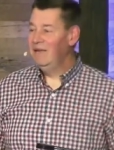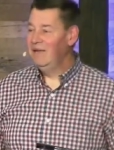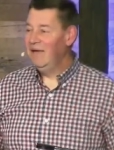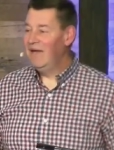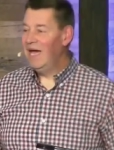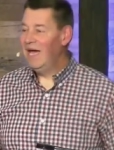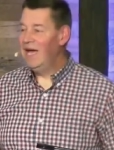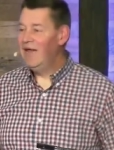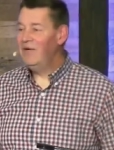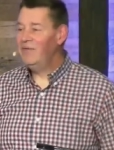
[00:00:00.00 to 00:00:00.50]

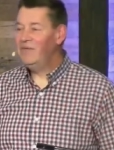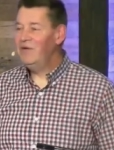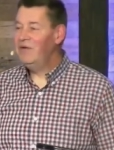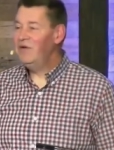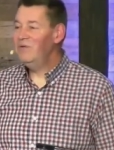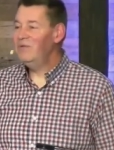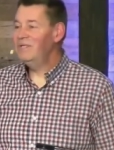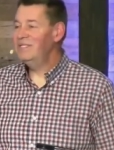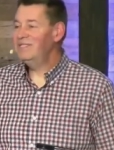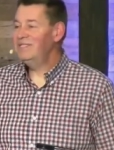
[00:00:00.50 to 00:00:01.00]
How do we know
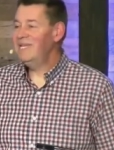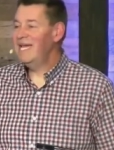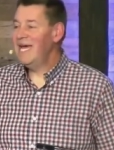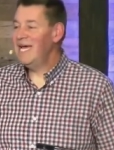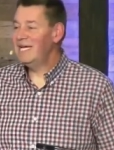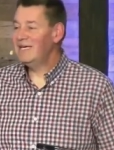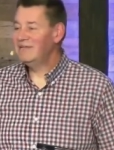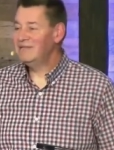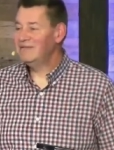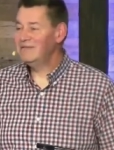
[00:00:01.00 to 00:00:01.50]
what's
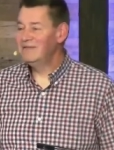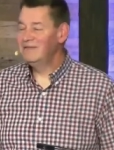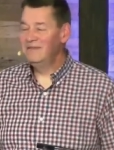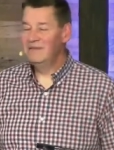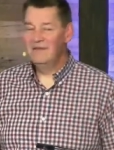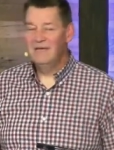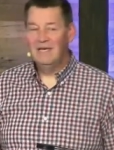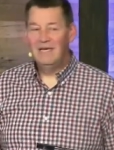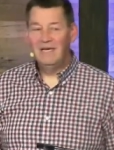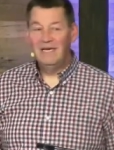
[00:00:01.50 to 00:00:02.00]
next?
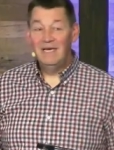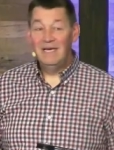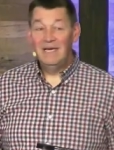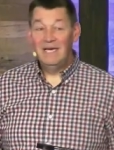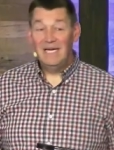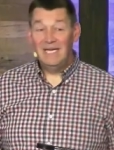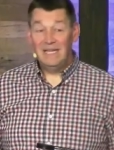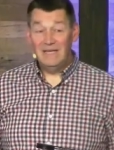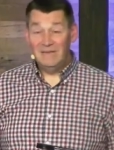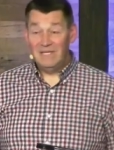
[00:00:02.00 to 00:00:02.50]

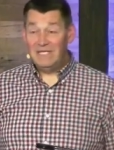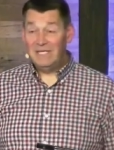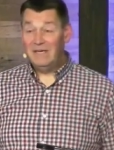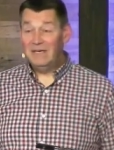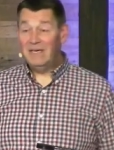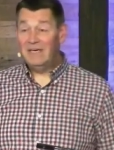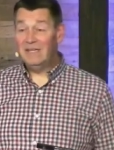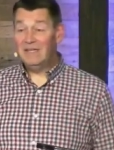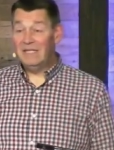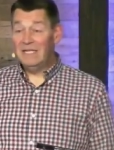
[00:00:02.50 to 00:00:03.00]
And let me tell
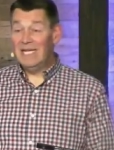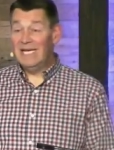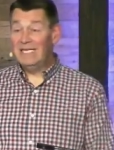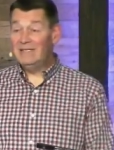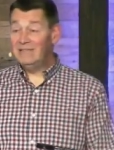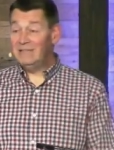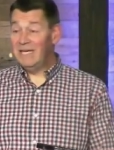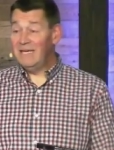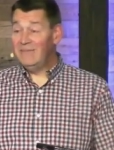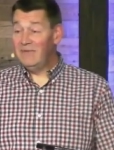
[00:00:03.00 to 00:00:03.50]
you, the
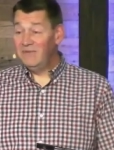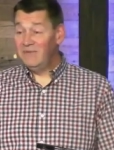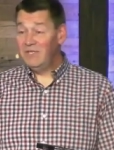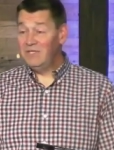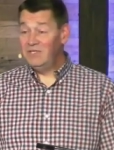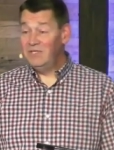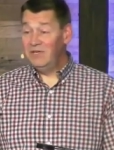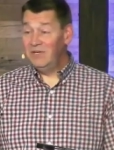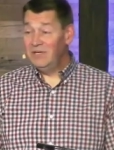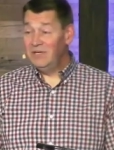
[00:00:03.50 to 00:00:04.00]
landscape of the
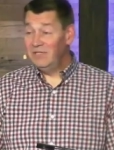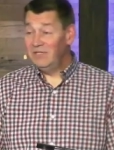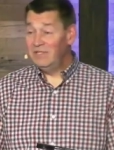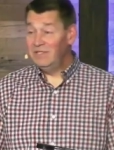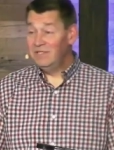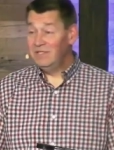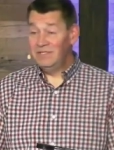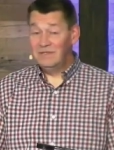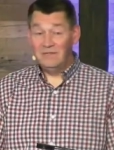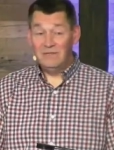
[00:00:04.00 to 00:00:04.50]
church,
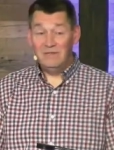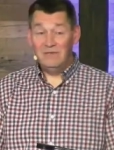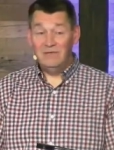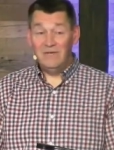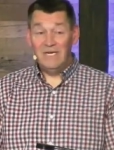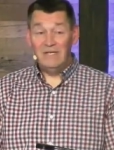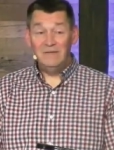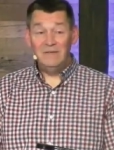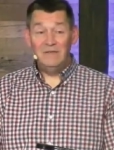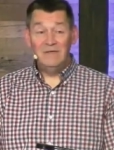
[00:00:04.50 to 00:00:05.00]
just look
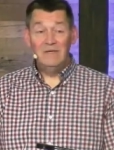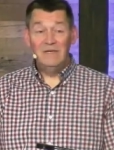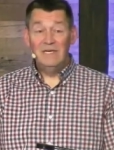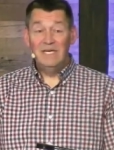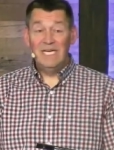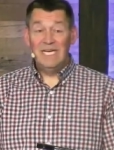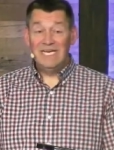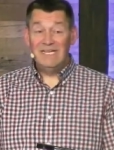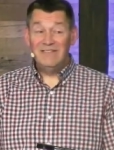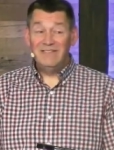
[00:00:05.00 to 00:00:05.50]
around
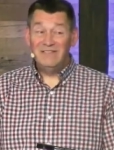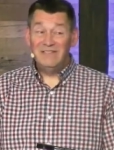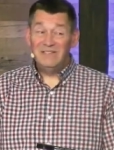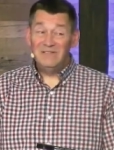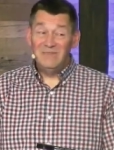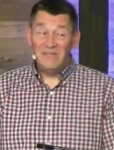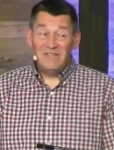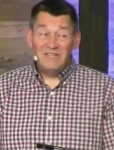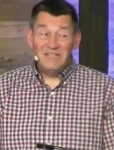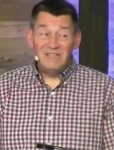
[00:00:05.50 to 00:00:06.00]
it looks
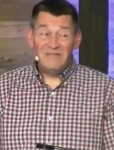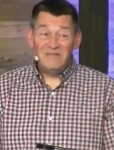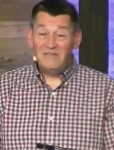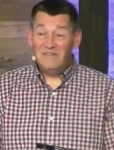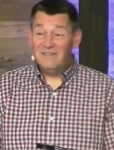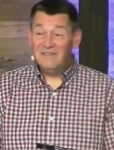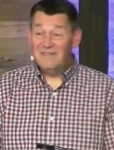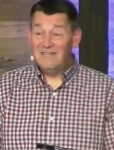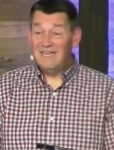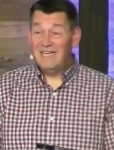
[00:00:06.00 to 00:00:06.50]
very different
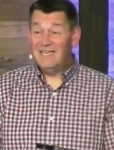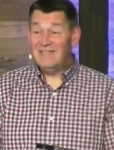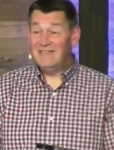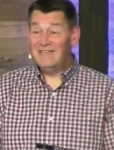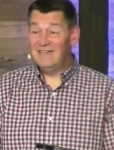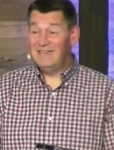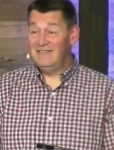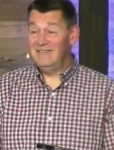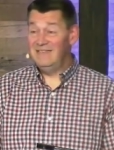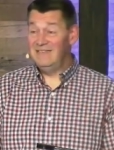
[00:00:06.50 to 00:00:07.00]
today than
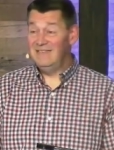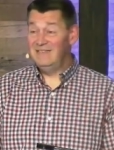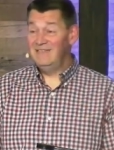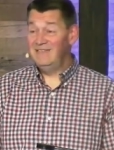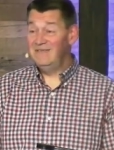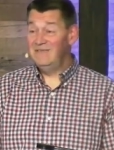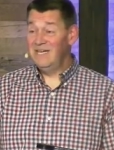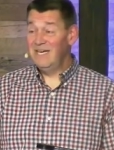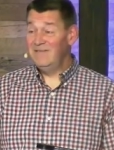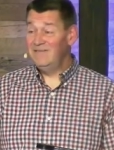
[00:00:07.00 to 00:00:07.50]
it did two
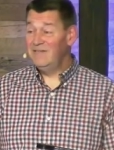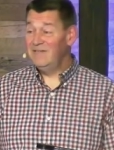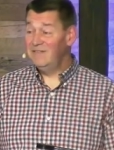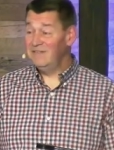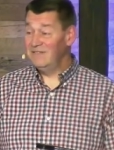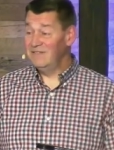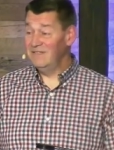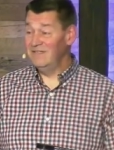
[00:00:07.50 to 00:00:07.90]
and a half years ago.